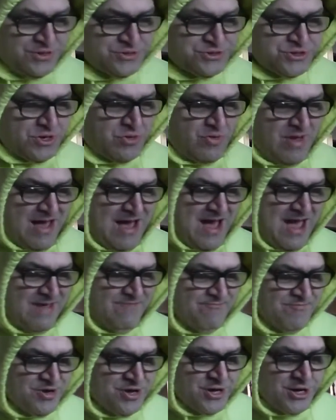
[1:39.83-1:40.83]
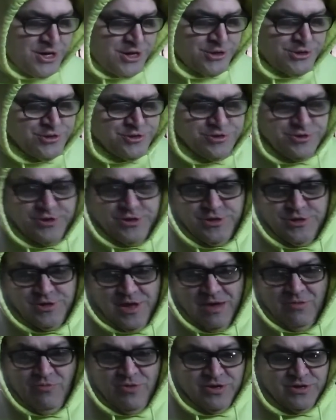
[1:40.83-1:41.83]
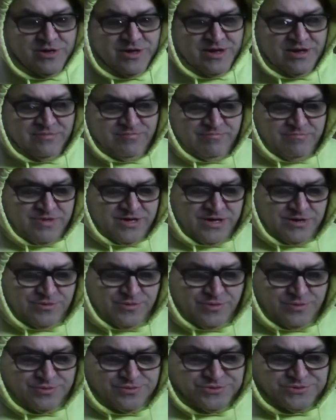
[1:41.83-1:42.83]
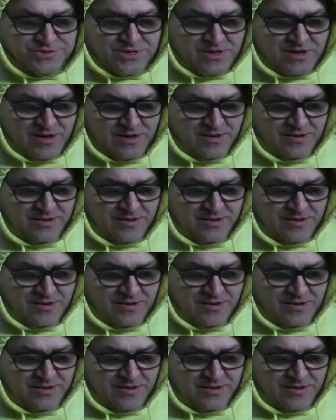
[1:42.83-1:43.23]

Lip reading: So I went ahead and made those